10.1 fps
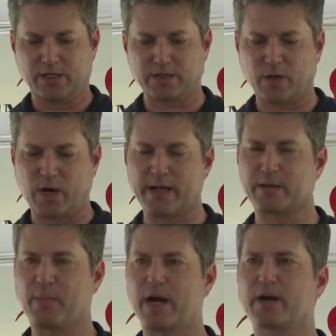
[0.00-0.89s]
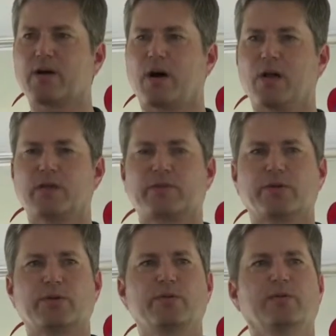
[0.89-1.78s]
So I admire all of
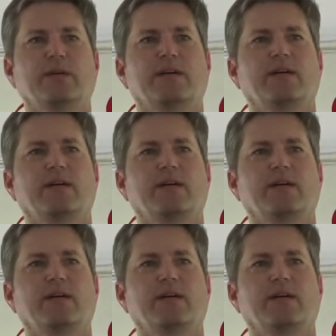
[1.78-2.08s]
you.